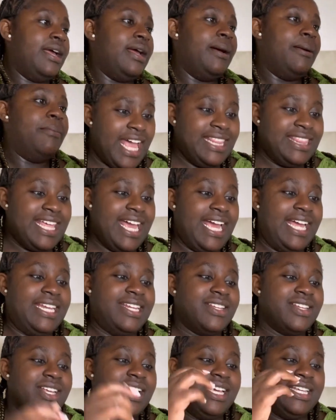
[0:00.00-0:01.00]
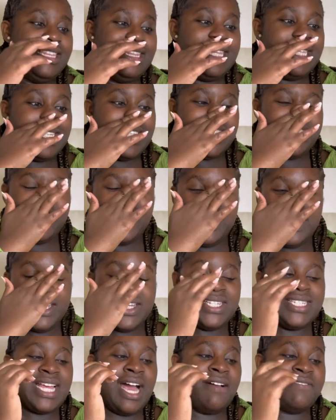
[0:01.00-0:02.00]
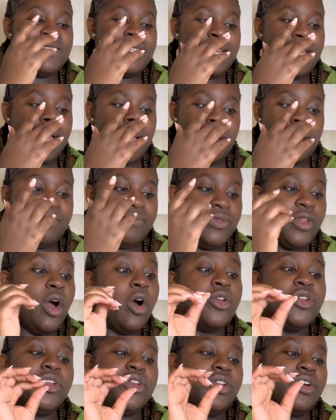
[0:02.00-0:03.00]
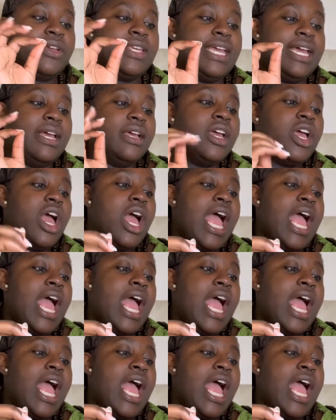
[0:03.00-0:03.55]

And then, this is funny because after, oh no, not yet.